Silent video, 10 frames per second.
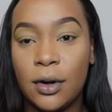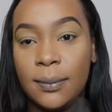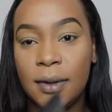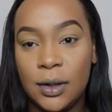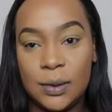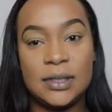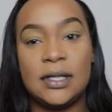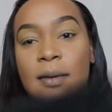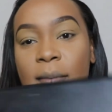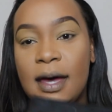going to be
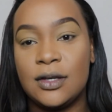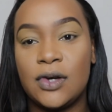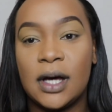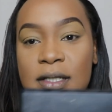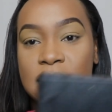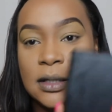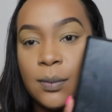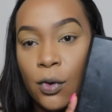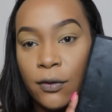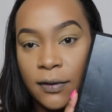using my trusty
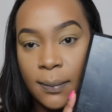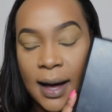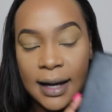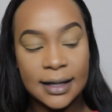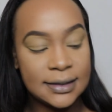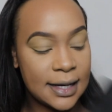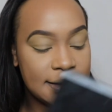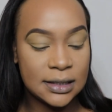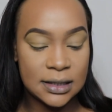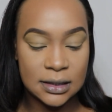Morphe palette,
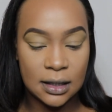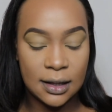and this is the